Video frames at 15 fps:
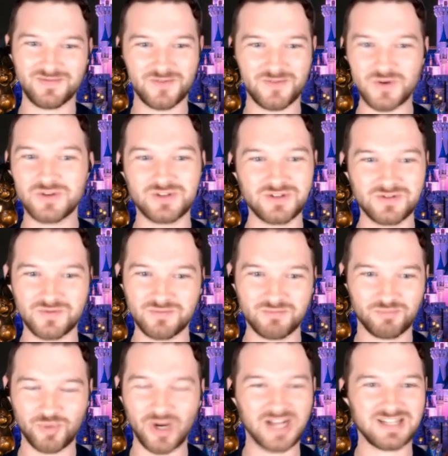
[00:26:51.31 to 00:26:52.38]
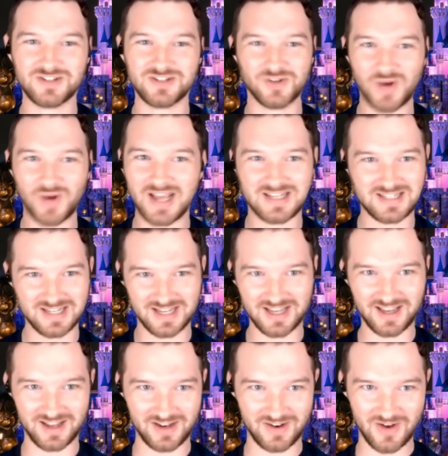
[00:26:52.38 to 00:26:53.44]
foods prices are rising
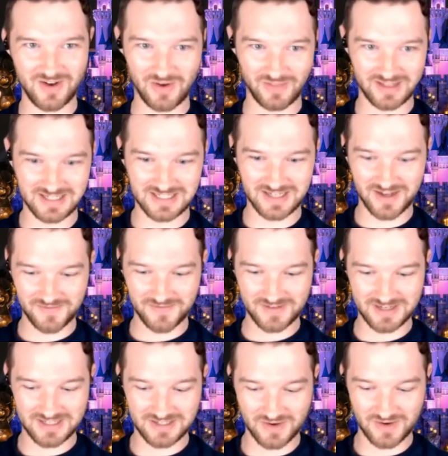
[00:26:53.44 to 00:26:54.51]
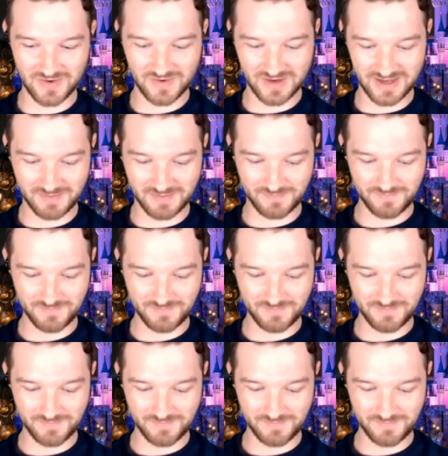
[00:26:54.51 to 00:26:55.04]
and all that stuff. And so um,